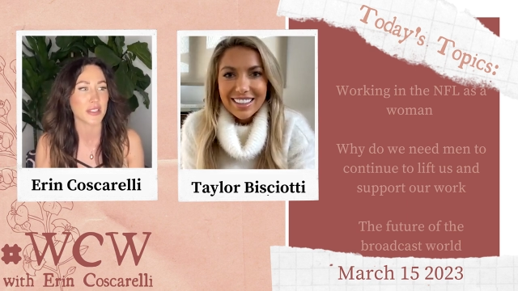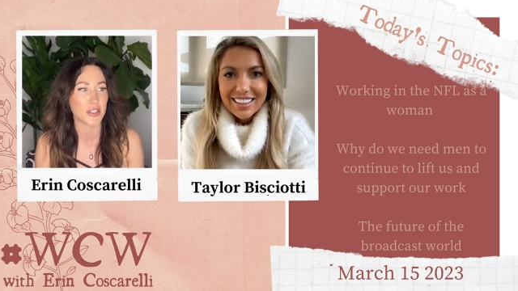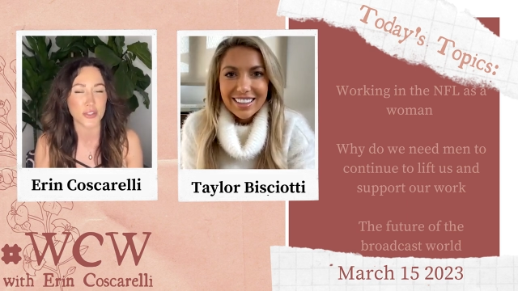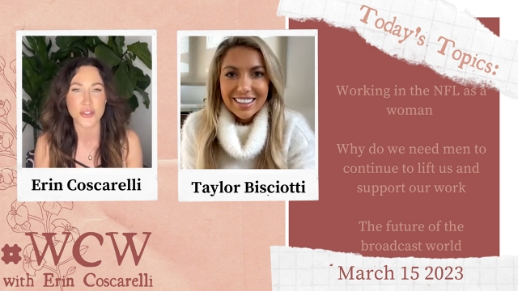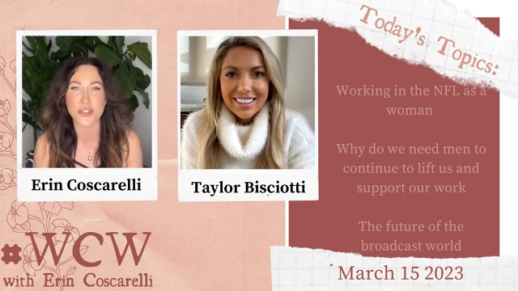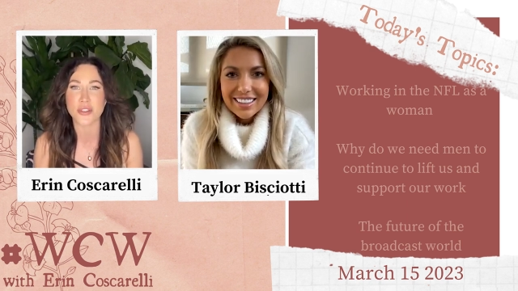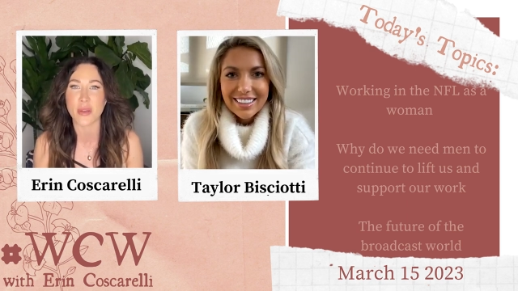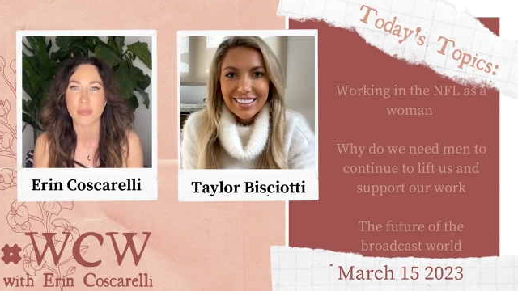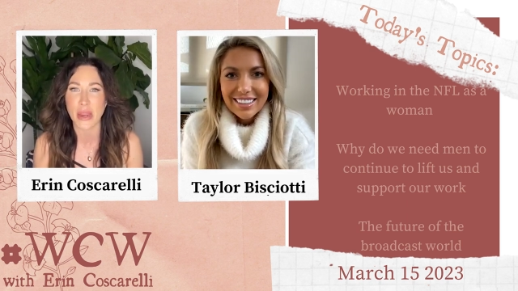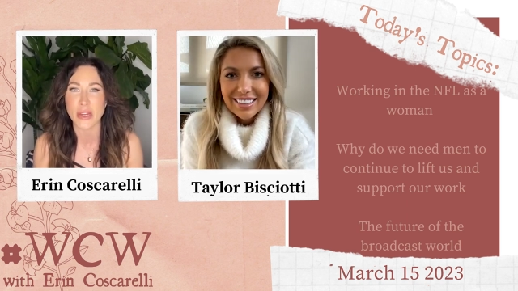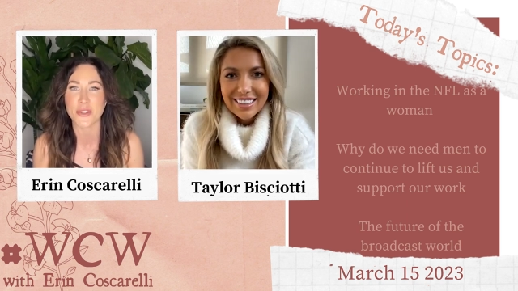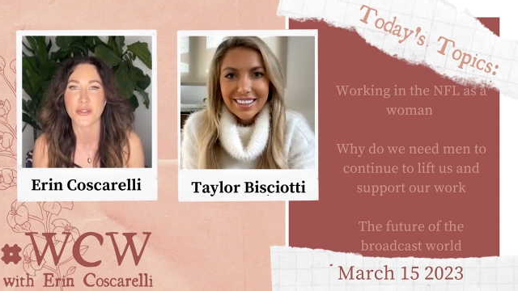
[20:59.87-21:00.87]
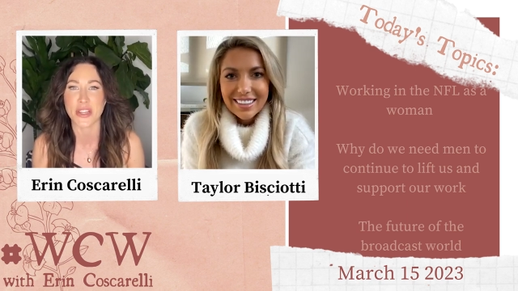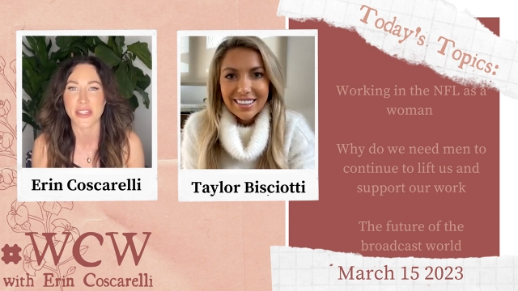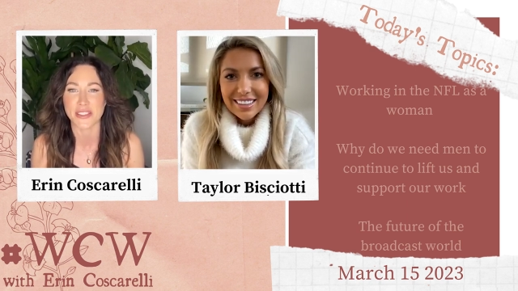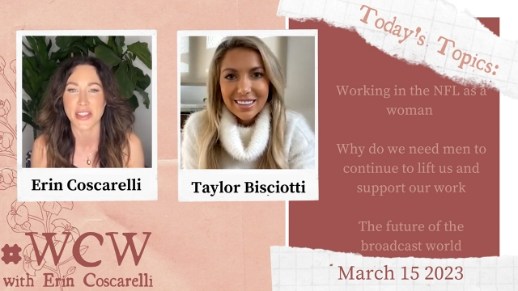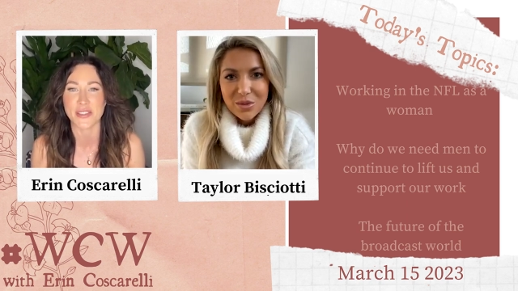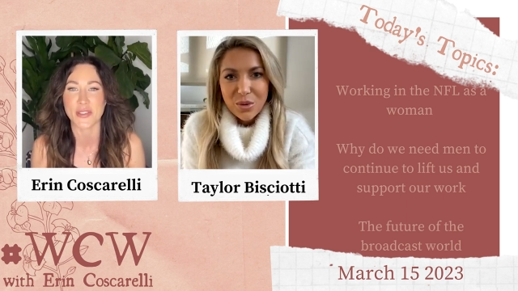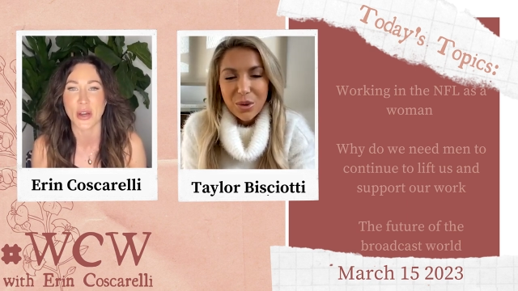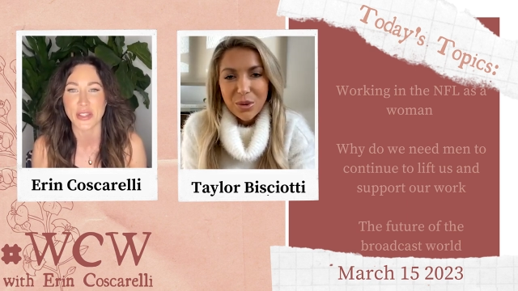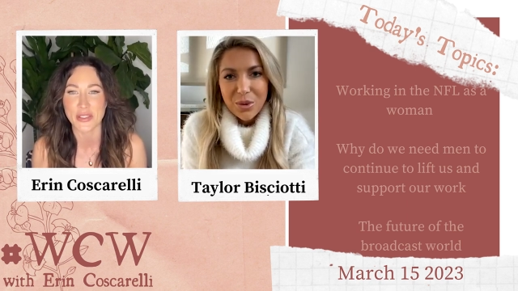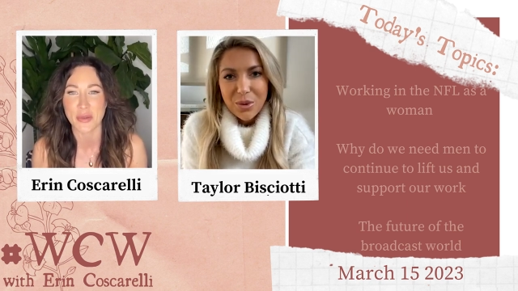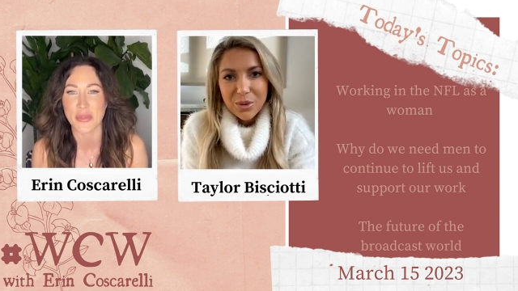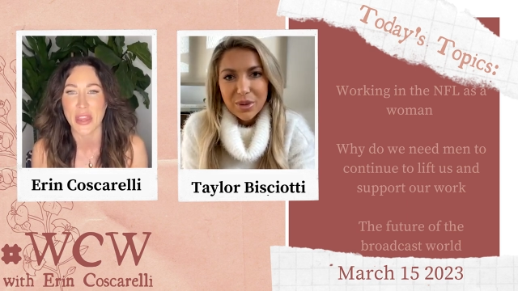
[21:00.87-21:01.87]
Speaker 1: Juju to the Patriots. Woo-hoo. That's
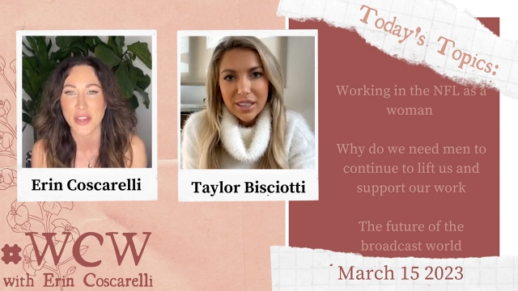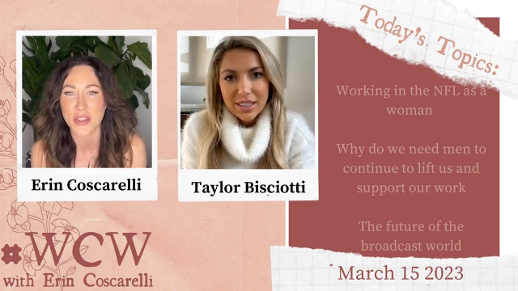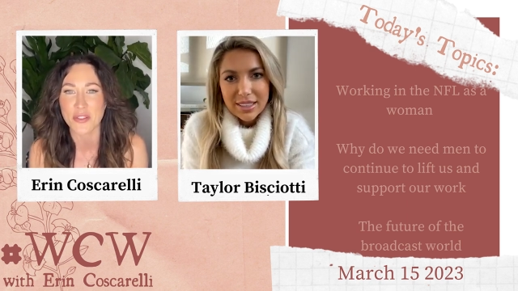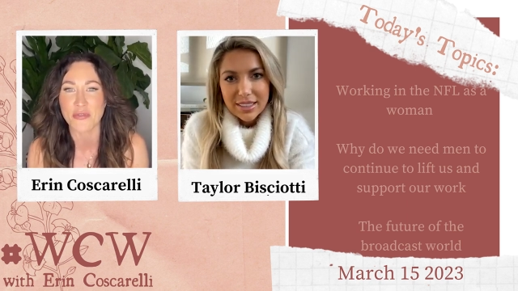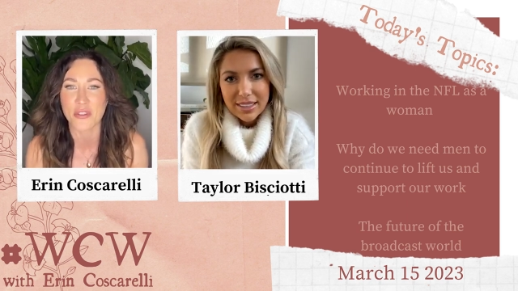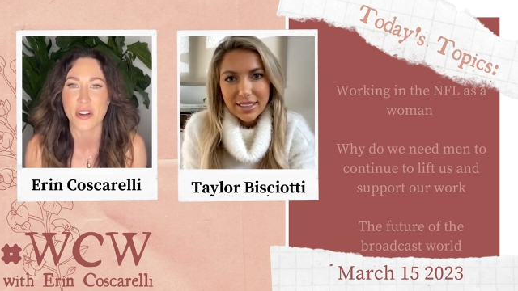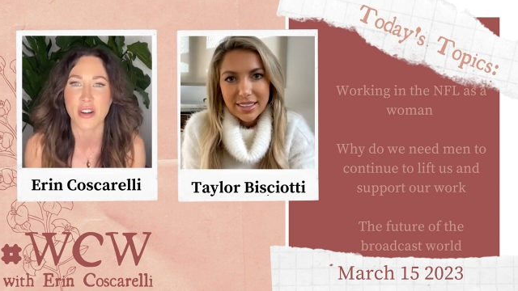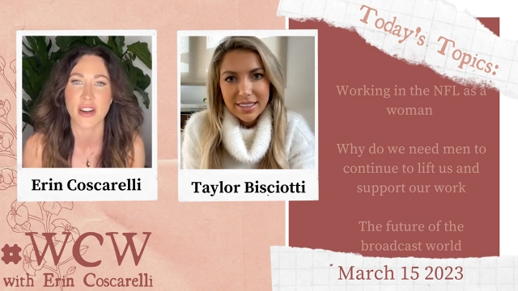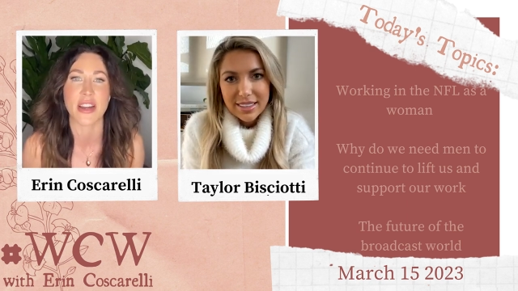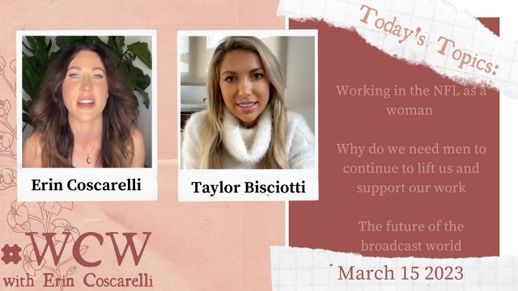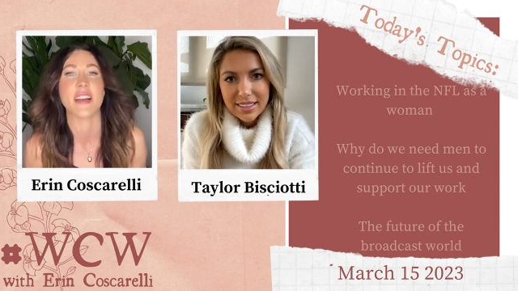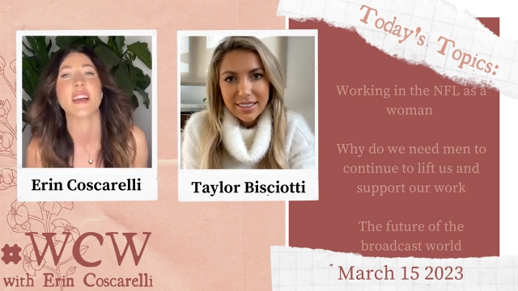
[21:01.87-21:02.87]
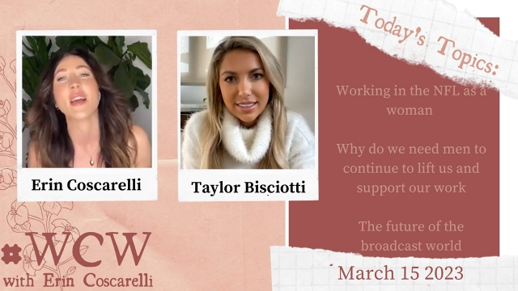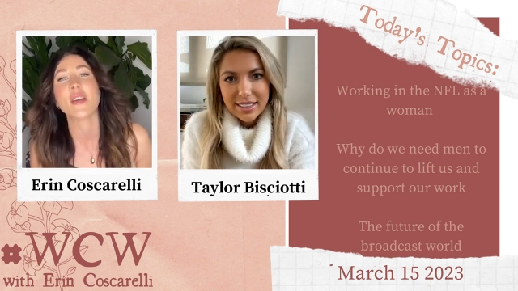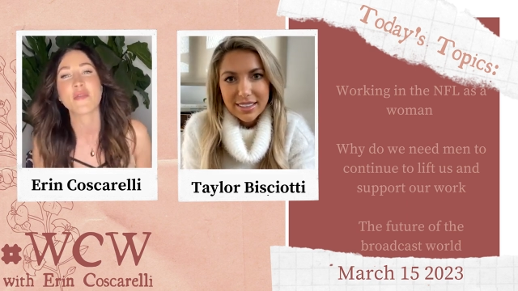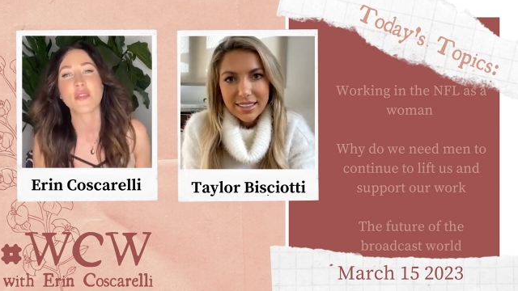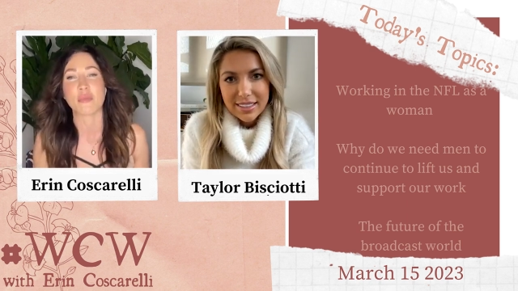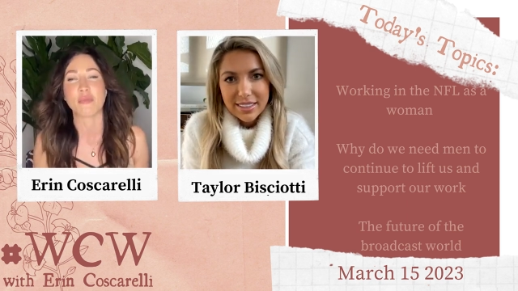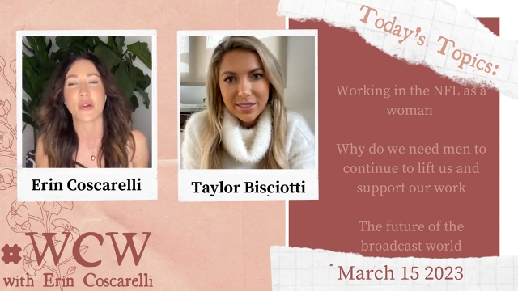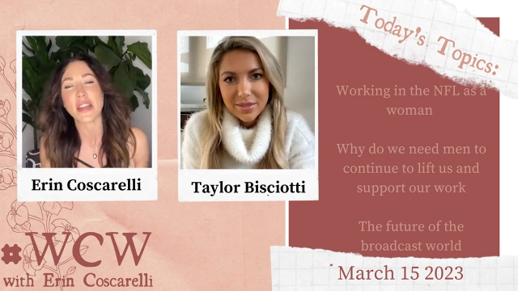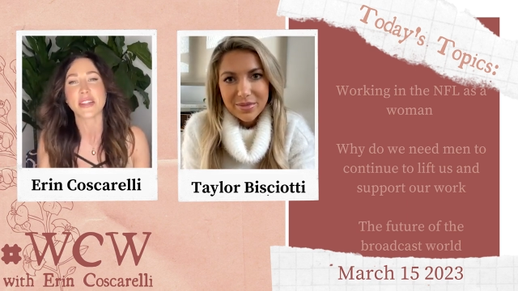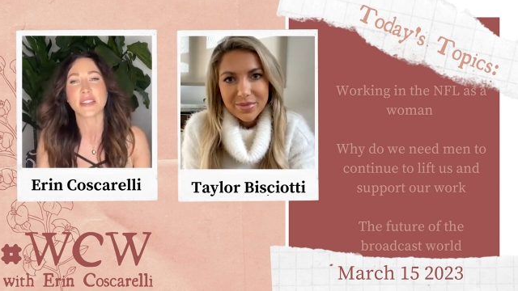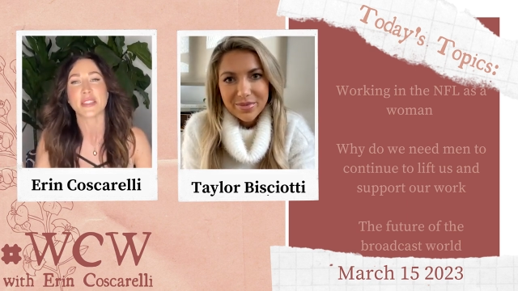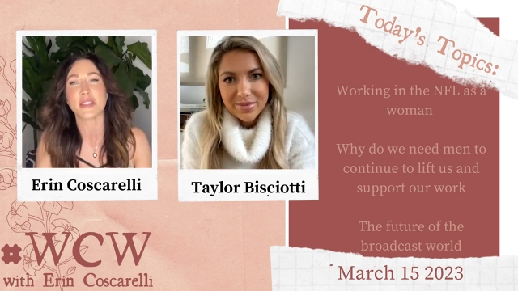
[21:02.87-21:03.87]
awesome. Thank you for uh, for breaking a little